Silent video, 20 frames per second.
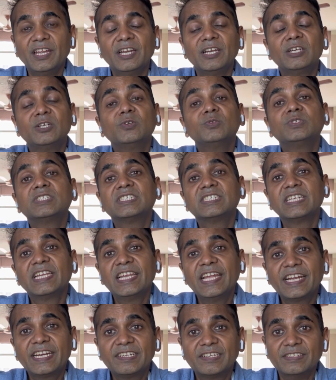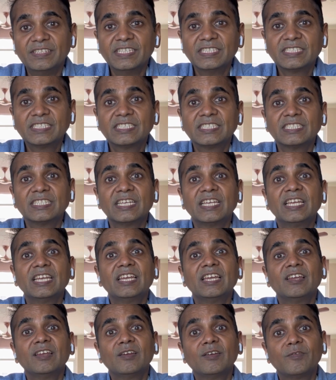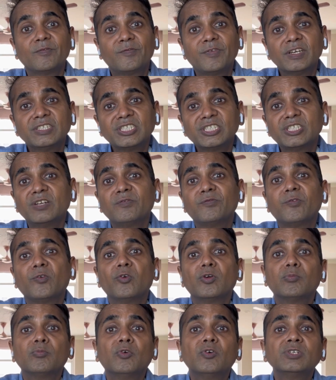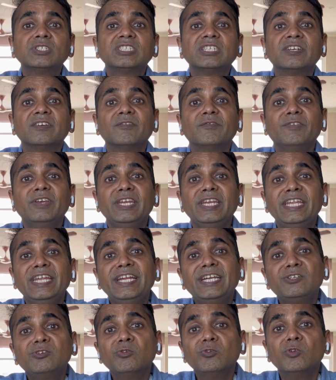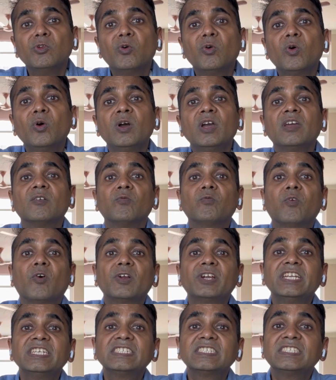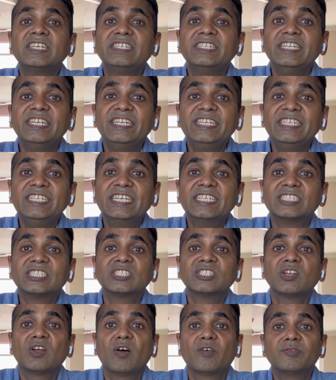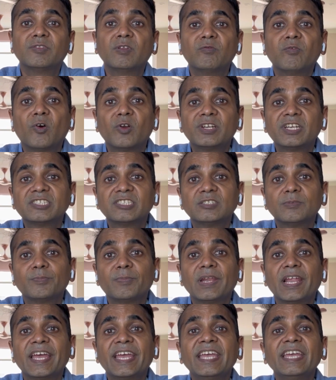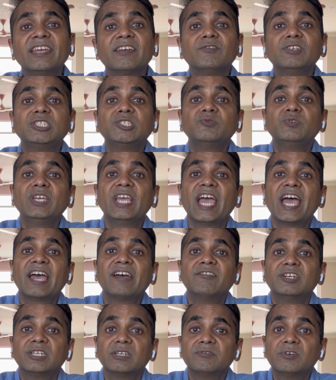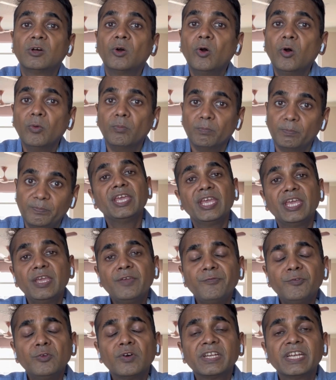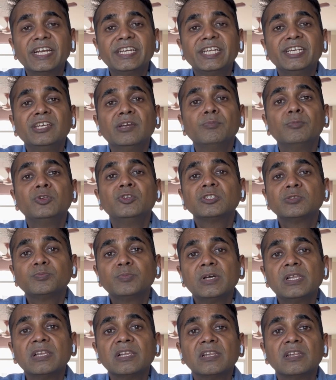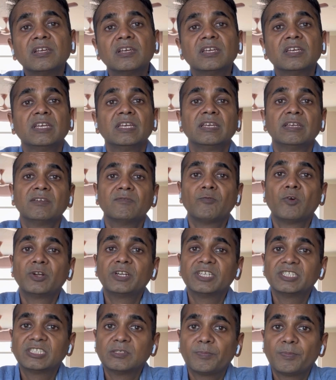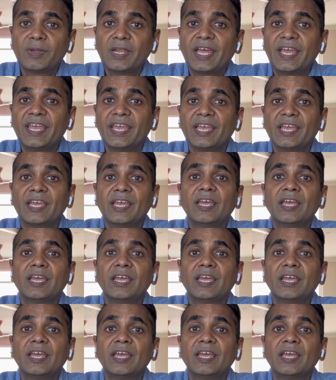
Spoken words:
to select this, first and foremost, we need to know what is the TDS of the water supply which we have at our home. If you are getting a municipal water supply,